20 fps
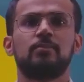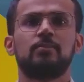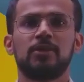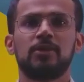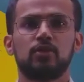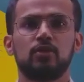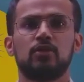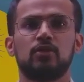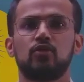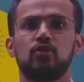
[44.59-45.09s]

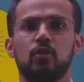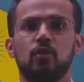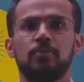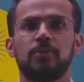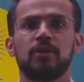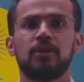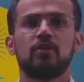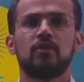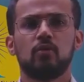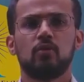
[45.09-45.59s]
particular
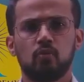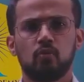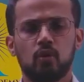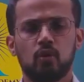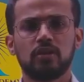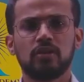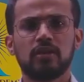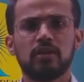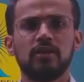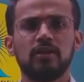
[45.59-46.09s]
topic,
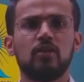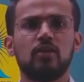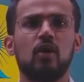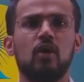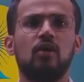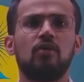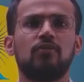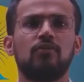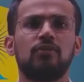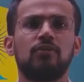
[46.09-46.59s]
what kind
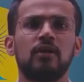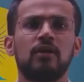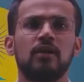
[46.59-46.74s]
of